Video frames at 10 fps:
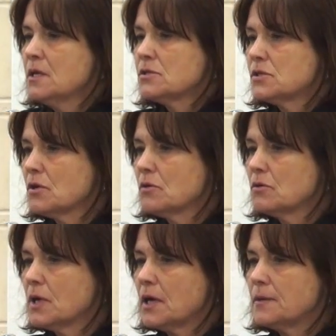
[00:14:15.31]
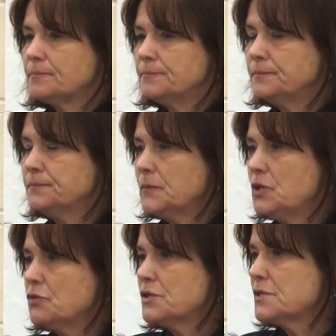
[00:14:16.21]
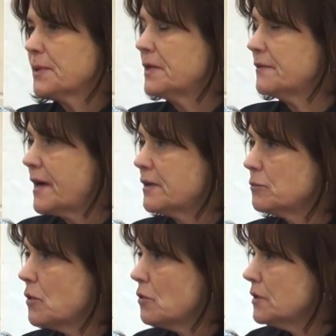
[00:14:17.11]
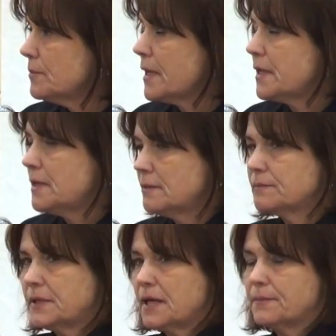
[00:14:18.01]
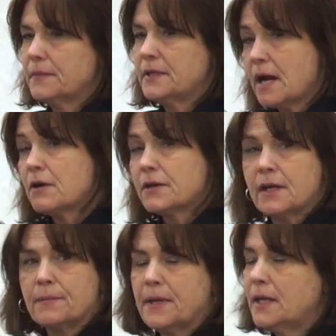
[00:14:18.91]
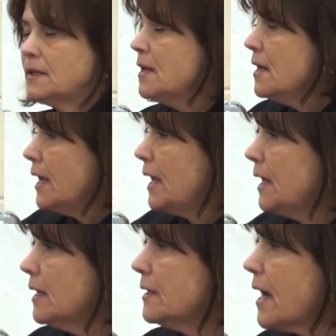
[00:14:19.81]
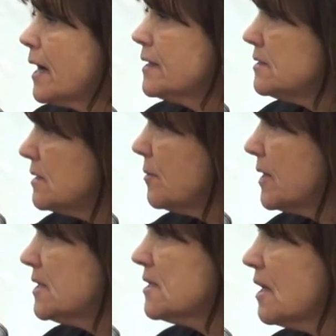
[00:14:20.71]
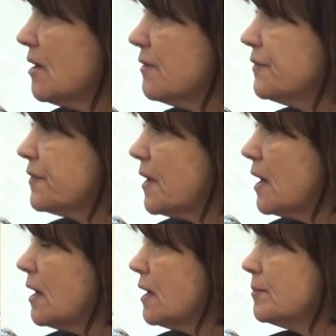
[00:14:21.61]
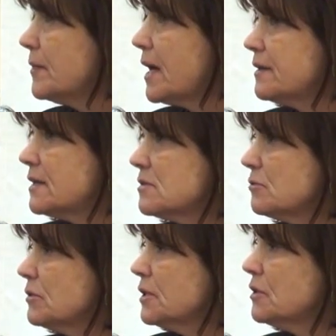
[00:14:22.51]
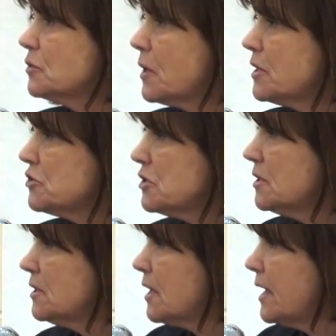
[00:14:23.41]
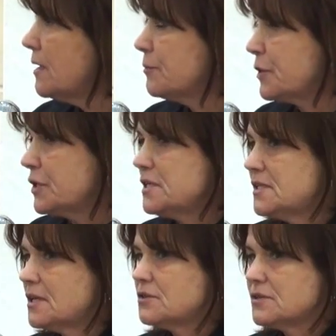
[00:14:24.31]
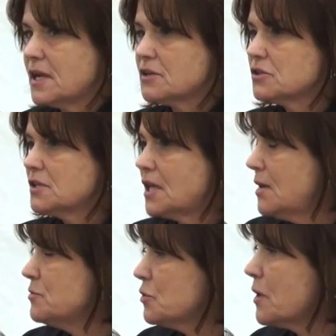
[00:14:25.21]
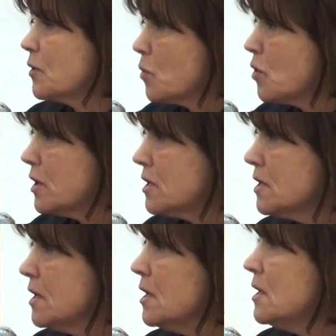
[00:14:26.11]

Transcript: So unions played a vital role in our campaign. And I see myself, that's a really good question. And Bernie Sanders actually came to our ward